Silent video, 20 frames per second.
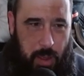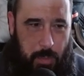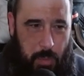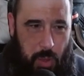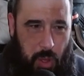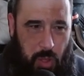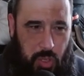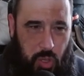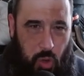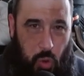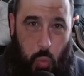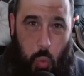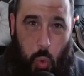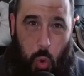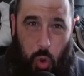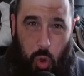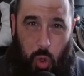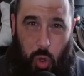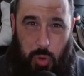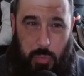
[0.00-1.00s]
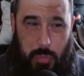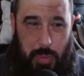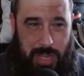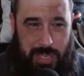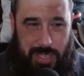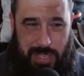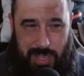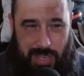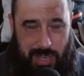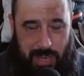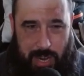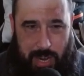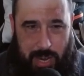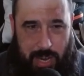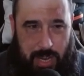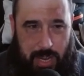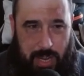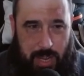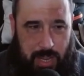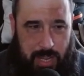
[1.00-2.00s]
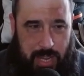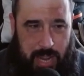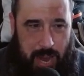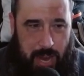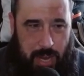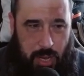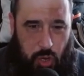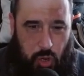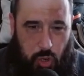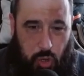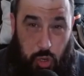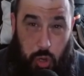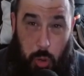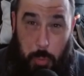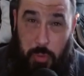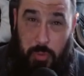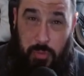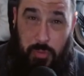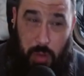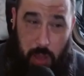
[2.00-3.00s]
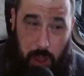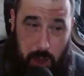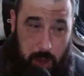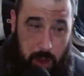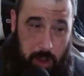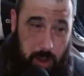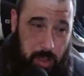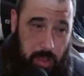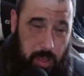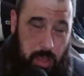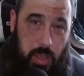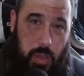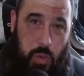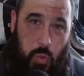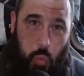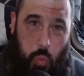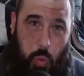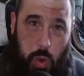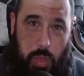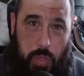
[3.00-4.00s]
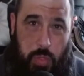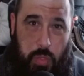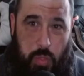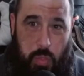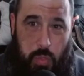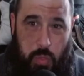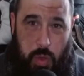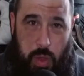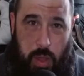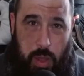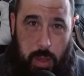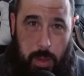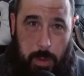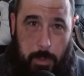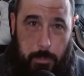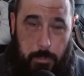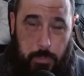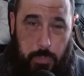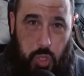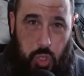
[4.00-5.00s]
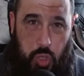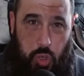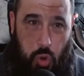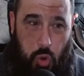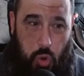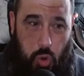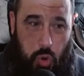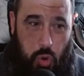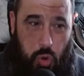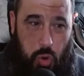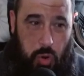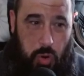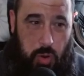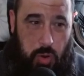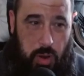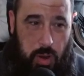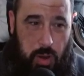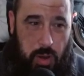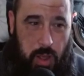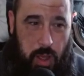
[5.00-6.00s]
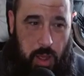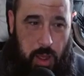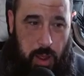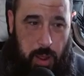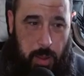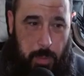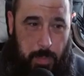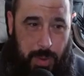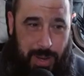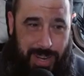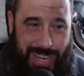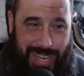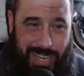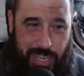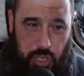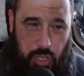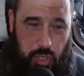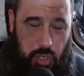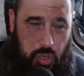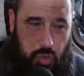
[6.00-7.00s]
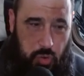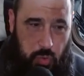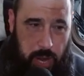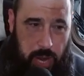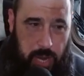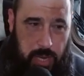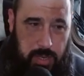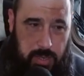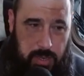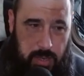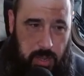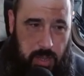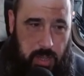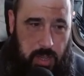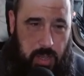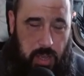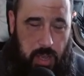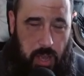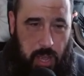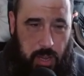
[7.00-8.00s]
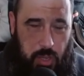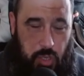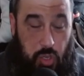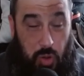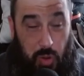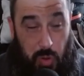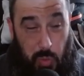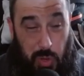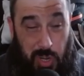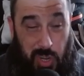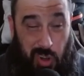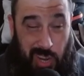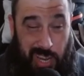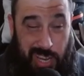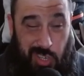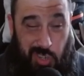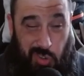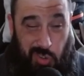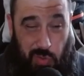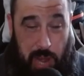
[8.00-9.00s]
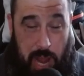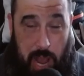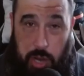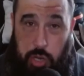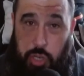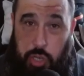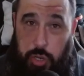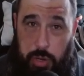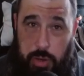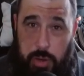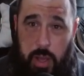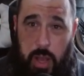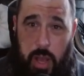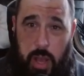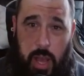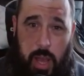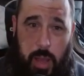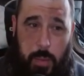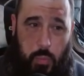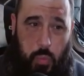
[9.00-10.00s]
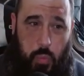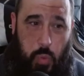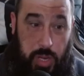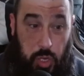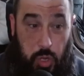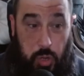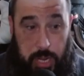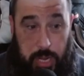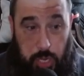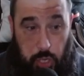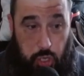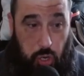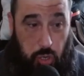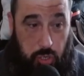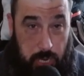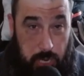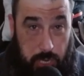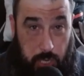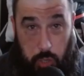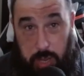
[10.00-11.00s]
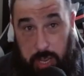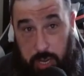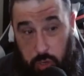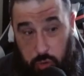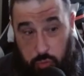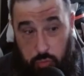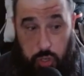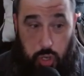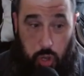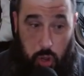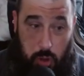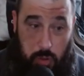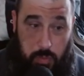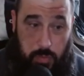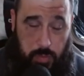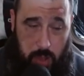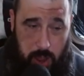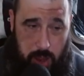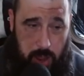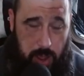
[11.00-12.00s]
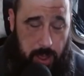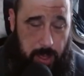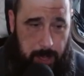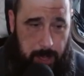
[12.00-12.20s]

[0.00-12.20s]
your warlord basically getting your double fire with your legion trait, with your legion reaction, where you get shot at, you get to return fire,